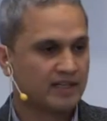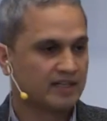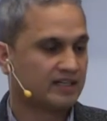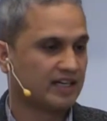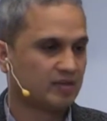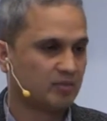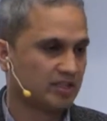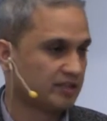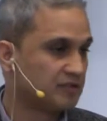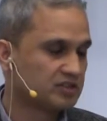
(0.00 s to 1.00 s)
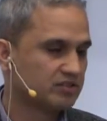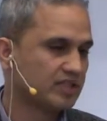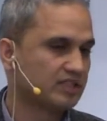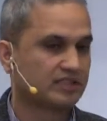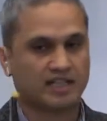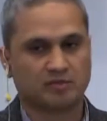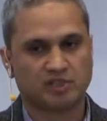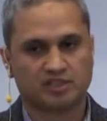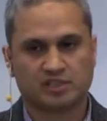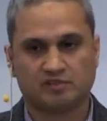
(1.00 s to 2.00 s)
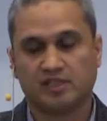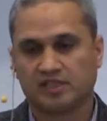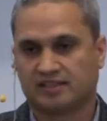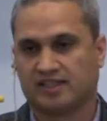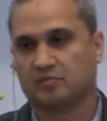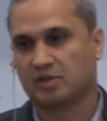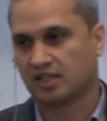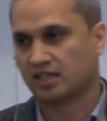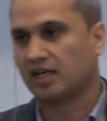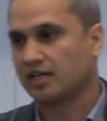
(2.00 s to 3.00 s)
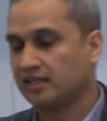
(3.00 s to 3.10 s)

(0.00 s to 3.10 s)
It can be a refrigerator, it can be a TV, it can be a car,